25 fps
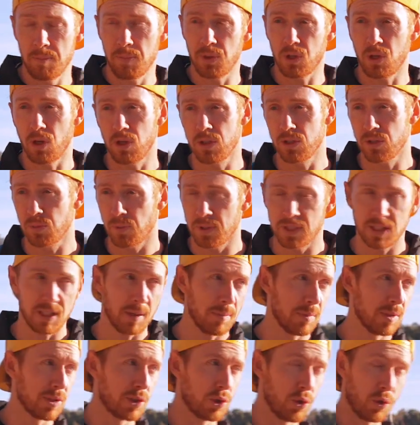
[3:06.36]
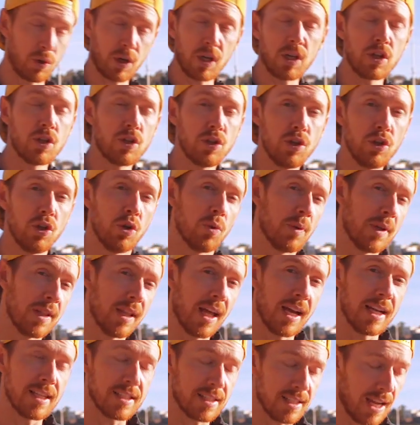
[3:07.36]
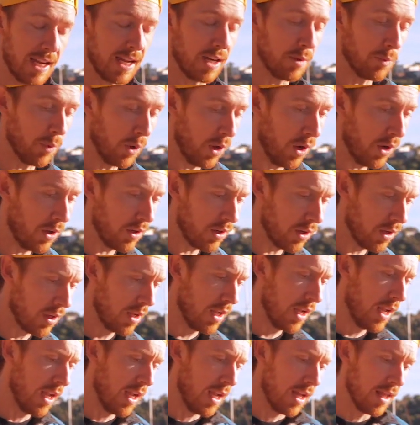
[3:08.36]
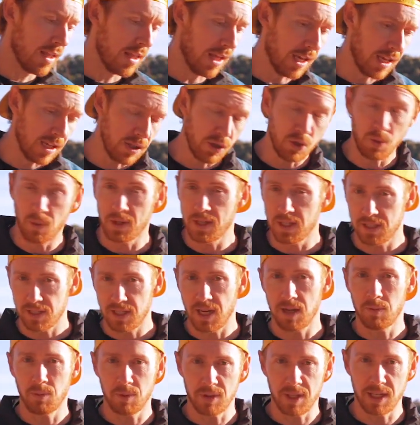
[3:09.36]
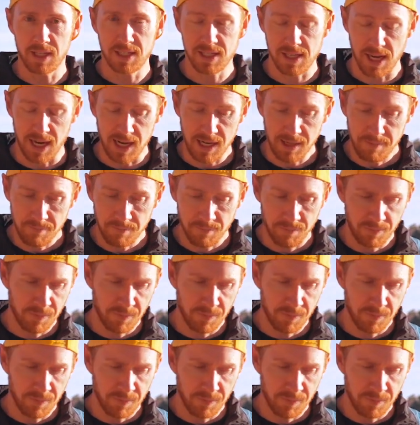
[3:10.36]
because when someone's talking to you and they say a word, then you understand what they're saying.